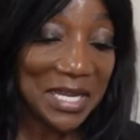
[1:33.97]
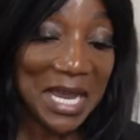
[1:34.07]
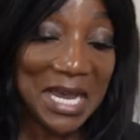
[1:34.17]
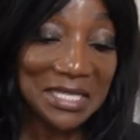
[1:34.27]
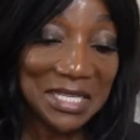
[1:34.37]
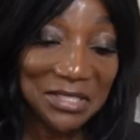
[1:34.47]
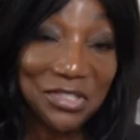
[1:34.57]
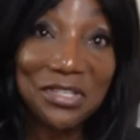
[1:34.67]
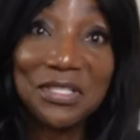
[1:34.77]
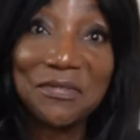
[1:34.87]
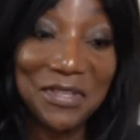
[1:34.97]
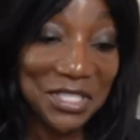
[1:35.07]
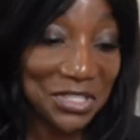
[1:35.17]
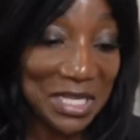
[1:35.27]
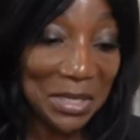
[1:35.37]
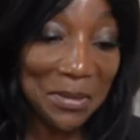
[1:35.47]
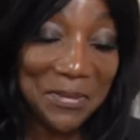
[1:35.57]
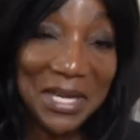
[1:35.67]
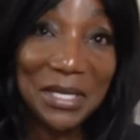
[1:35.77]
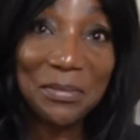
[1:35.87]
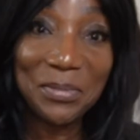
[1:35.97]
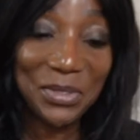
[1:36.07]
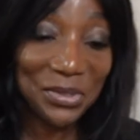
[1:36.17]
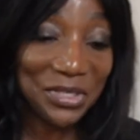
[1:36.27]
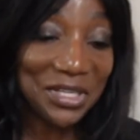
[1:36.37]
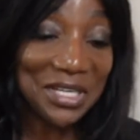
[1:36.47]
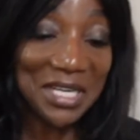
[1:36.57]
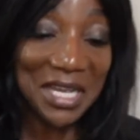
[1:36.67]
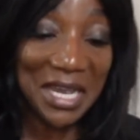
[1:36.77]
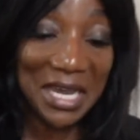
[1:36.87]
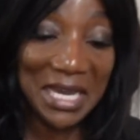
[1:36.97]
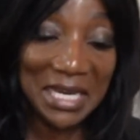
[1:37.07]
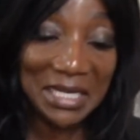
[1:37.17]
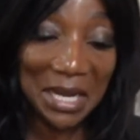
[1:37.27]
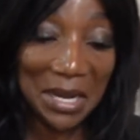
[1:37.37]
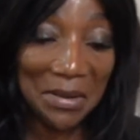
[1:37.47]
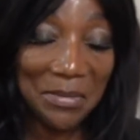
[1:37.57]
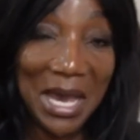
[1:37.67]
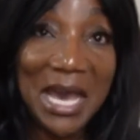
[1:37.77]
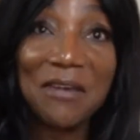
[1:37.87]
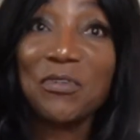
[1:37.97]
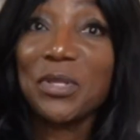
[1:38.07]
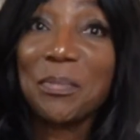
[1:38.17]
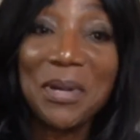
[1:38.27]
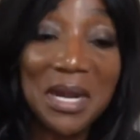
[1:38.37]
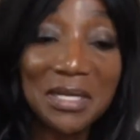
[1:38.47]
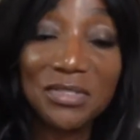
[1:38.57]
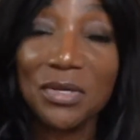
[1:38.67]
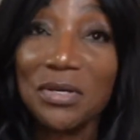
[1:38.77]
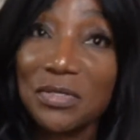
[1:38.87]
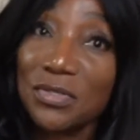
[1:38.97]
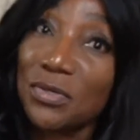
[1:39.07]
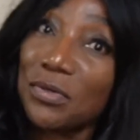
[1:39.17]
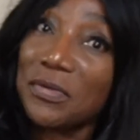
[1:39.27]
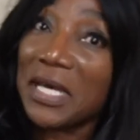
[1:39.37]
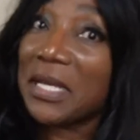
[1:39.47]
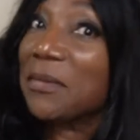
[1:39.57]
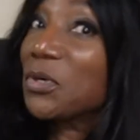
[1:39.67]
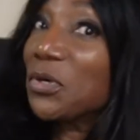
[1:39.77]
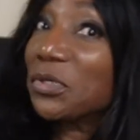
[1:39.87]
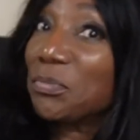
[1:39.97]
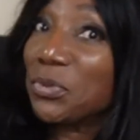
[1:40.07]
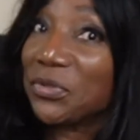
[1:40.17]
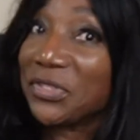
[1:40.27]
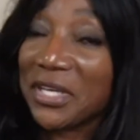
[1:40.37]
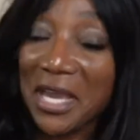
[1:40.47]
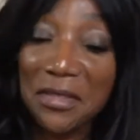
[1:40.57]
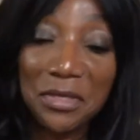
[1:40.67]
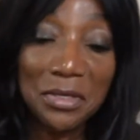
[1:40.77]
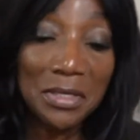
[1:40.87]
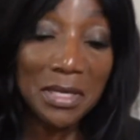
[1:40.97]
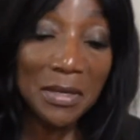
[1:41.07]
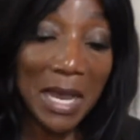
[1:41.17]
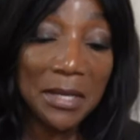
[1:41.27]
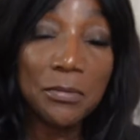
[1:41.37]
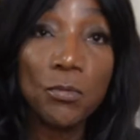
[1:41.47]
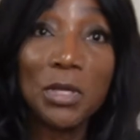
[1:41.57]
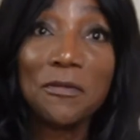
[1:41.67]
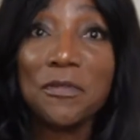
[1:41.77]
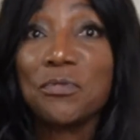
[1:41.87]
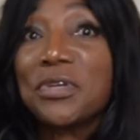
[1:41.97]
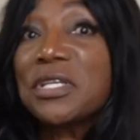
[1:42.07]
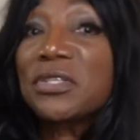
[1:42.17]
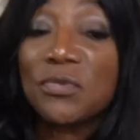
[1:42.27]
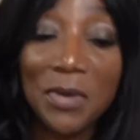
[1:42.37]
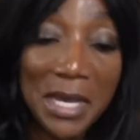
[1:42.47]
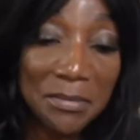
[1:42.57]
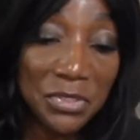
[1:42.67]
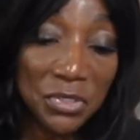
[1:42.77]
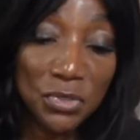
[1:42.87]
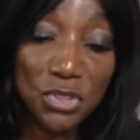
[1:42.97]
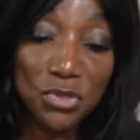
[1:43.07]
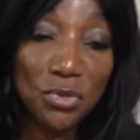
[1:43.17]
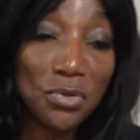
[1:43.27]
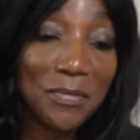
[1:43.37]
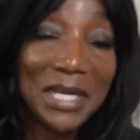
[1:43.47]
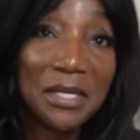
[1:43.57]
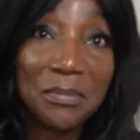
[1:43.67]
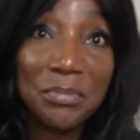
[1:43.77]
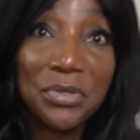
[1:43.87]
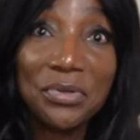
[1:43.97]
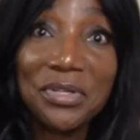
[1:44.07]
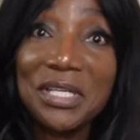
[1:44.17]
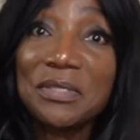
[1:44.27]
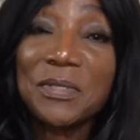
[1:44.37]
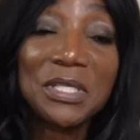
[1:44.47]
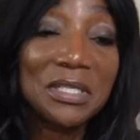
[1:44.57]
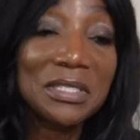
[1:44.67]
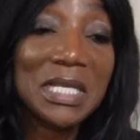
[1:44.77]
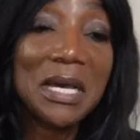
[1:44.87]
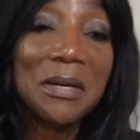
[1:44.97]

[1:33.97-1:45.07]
guys, I just finished setting up my computer and I have other parts also that I'm going to put together. And one of the reasons why I'm showing you my computer is because